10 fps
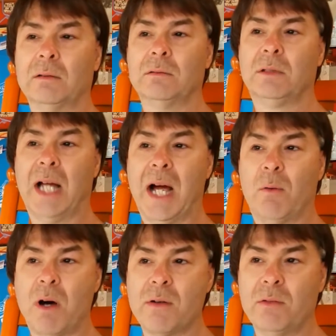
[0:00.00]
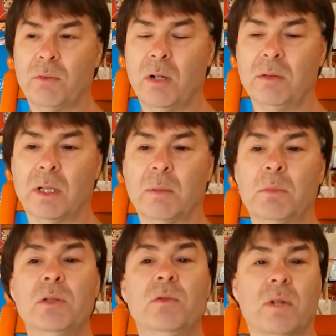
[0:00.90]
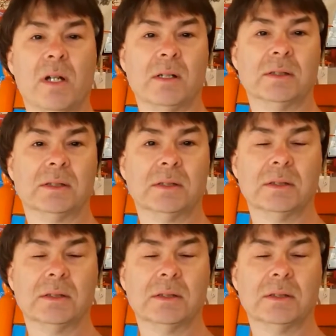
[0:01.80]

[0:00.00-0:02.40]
Guy Waldron wrote Moonrunners,